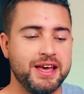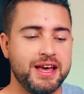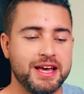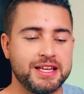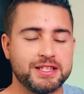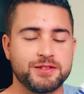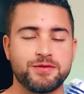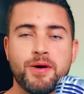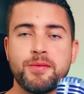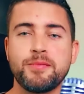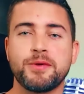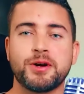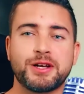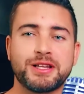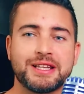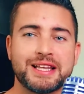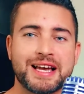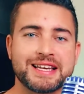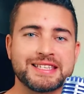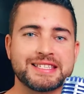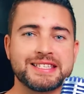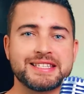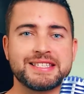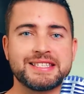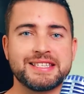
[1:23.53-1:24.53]
It's from their
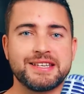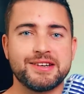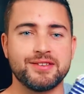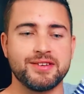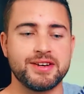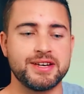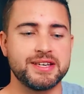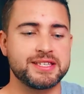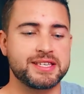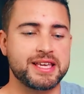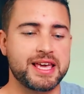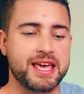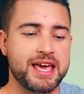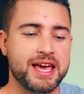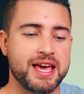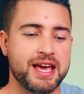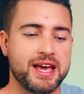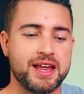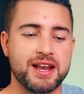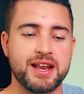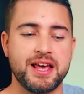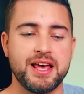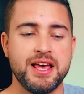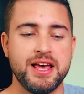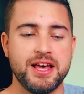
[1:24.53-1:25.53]
classic series,
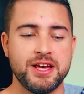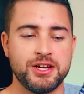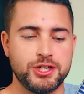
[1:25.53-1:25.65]
and